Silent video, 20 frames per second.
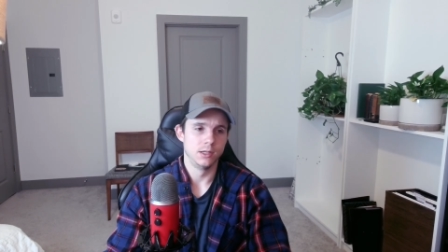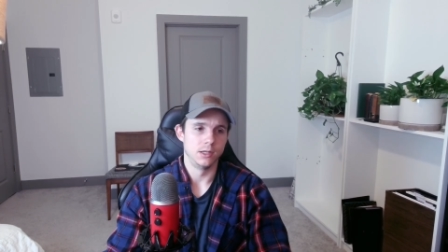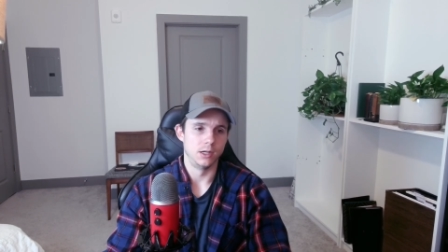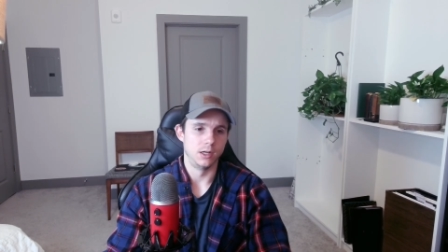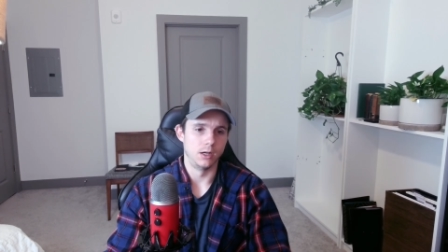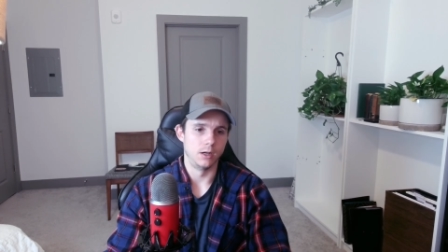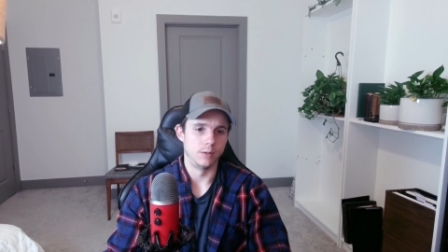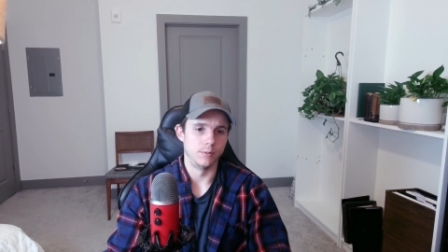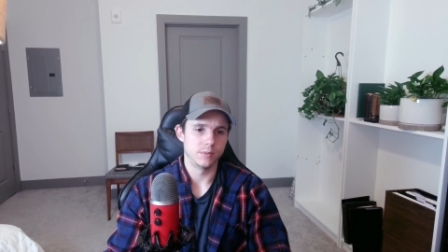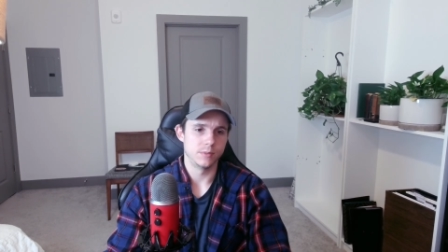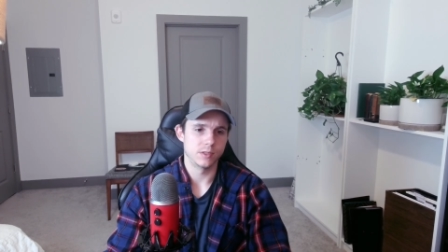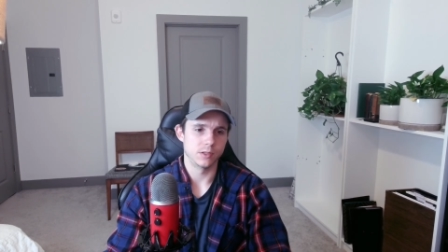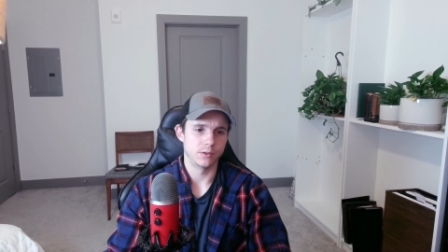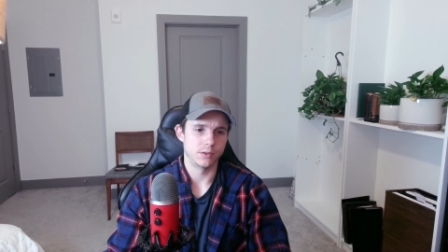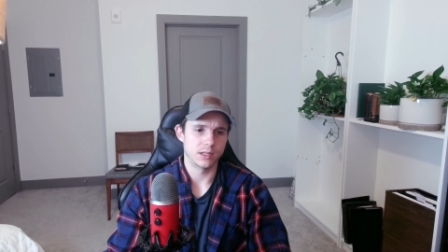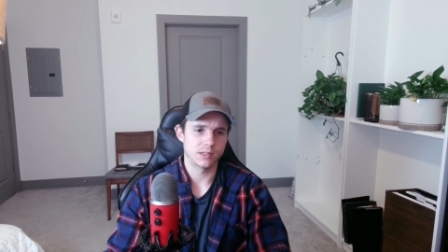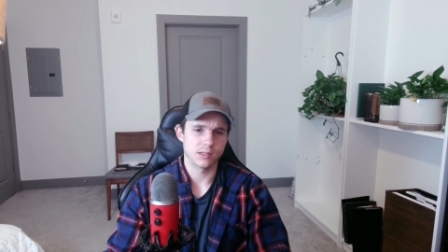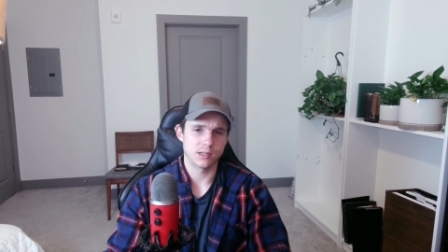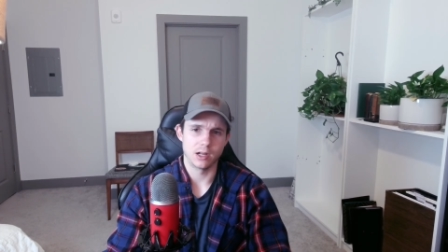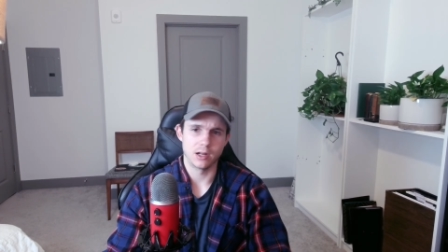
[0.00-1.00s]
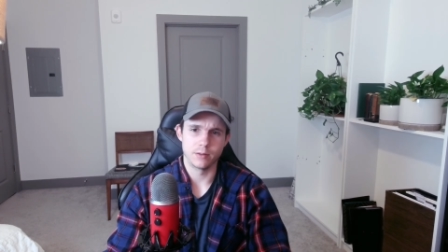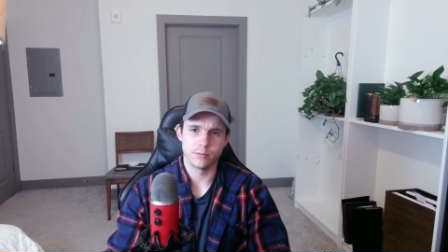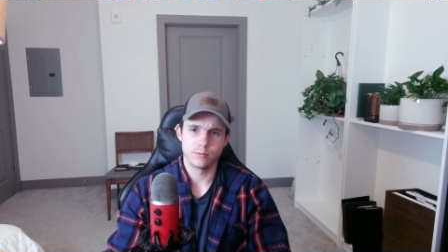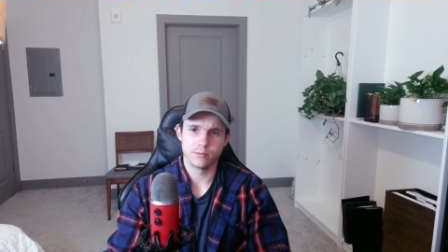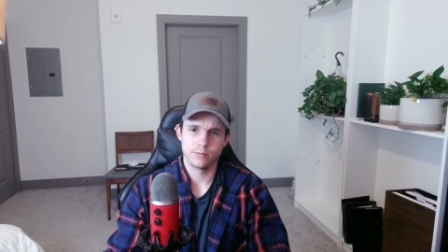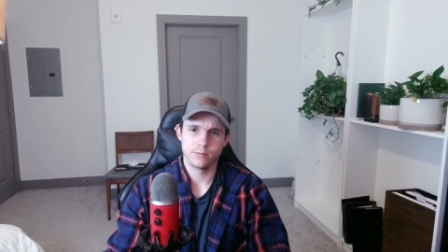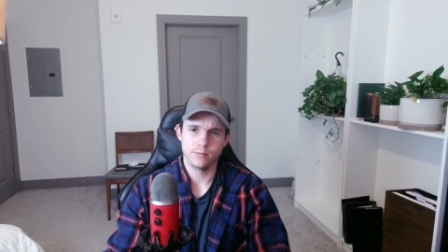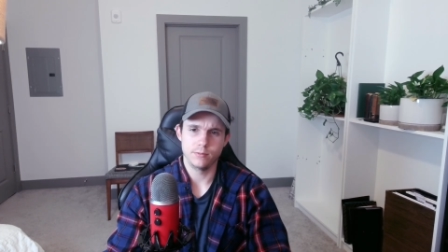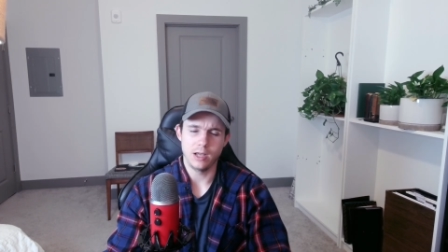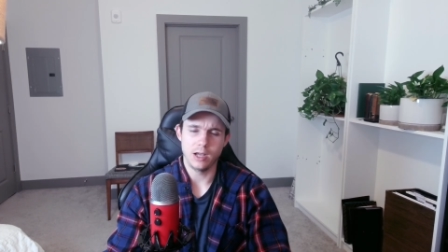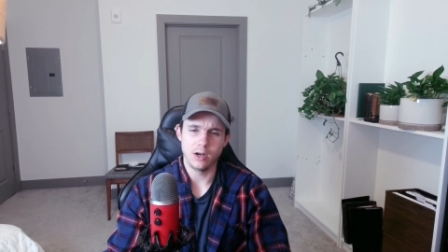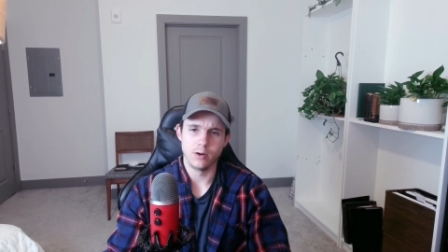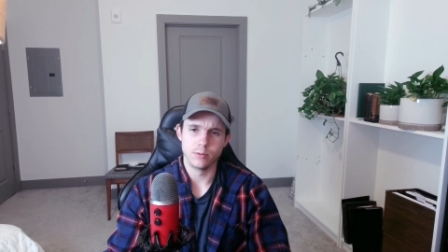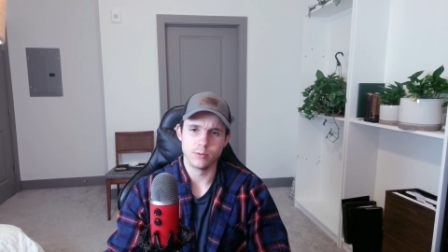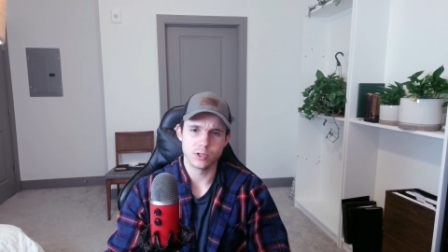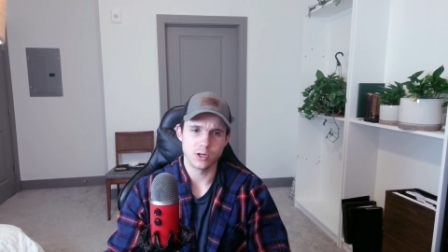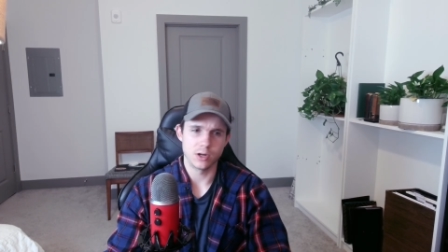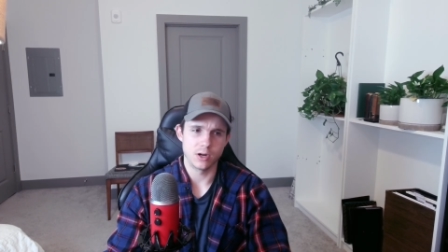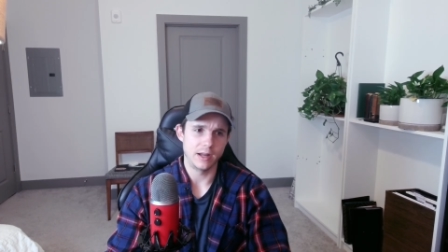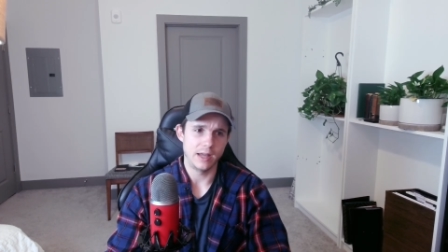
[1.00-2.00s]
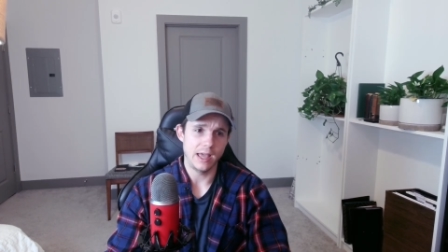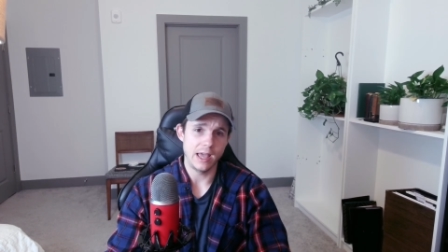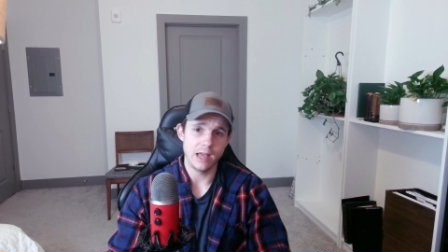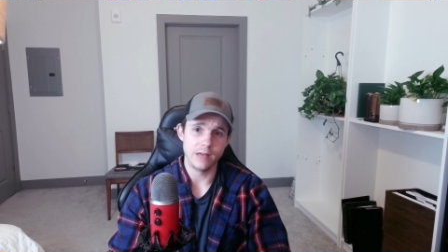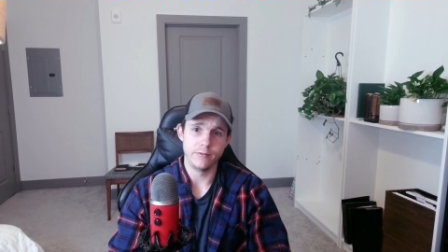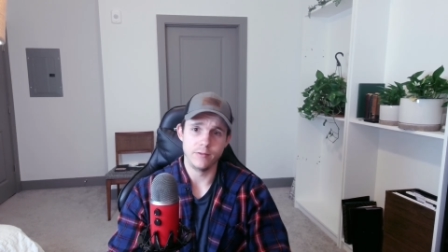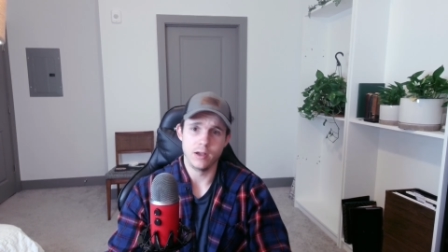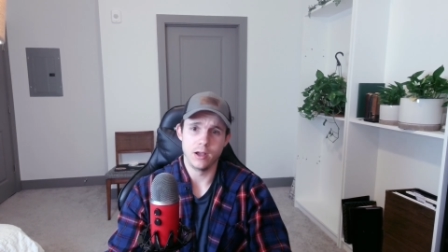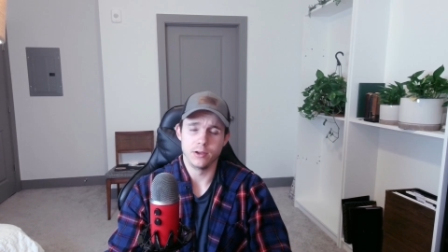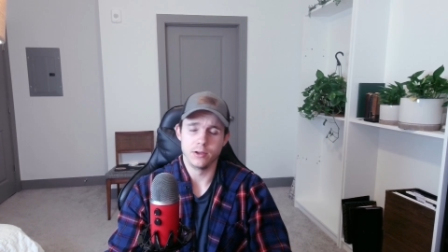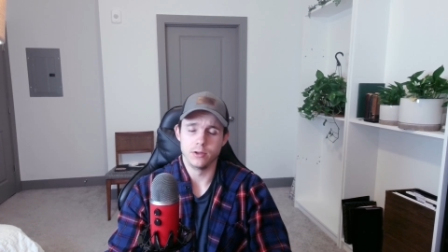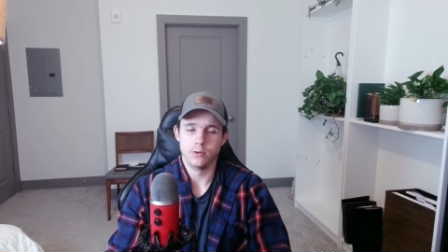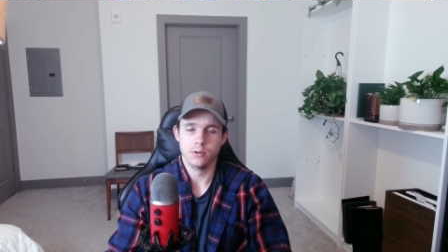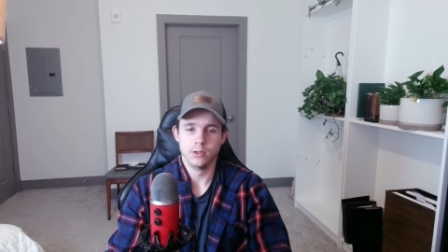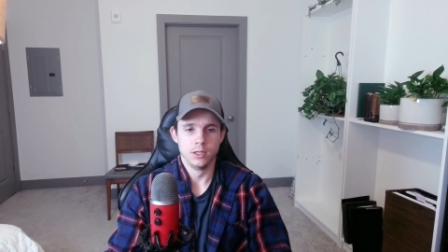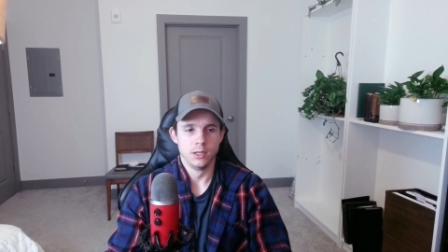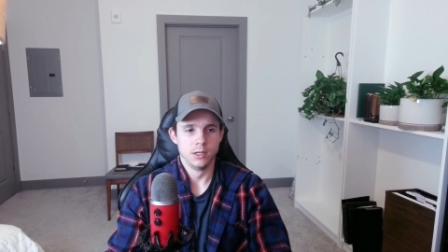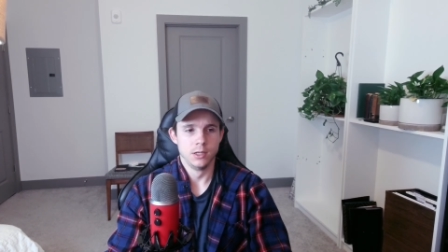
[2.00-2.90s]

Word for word: So that's kind of how I'm trying to add value.